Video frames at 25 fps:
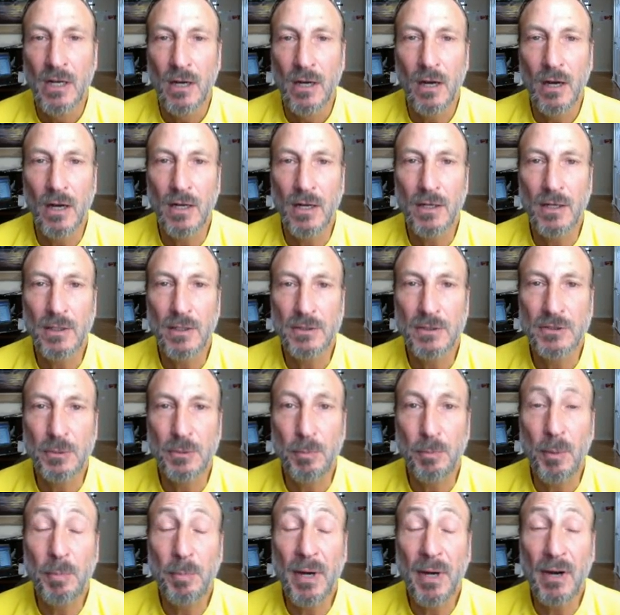To
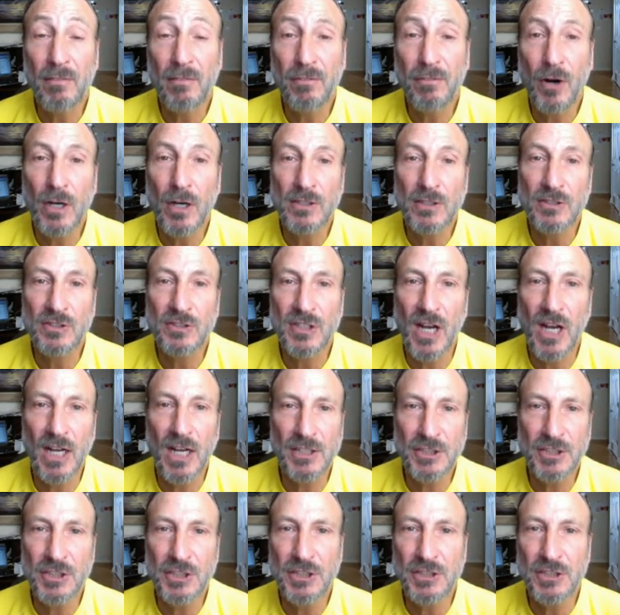prepare for our
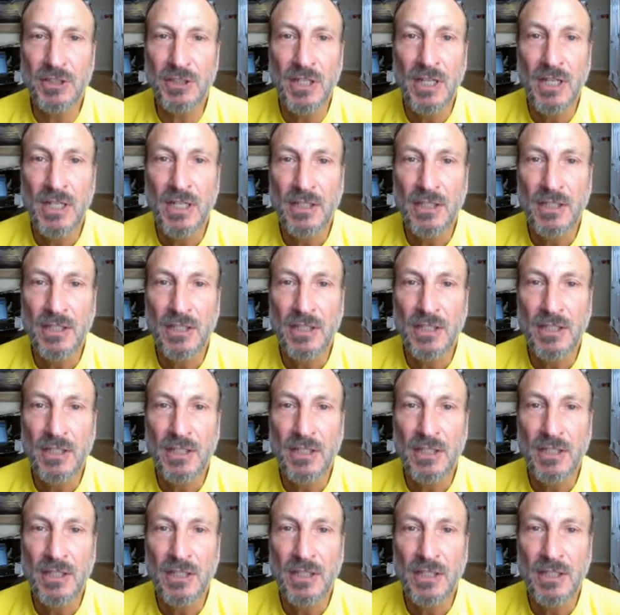discussion,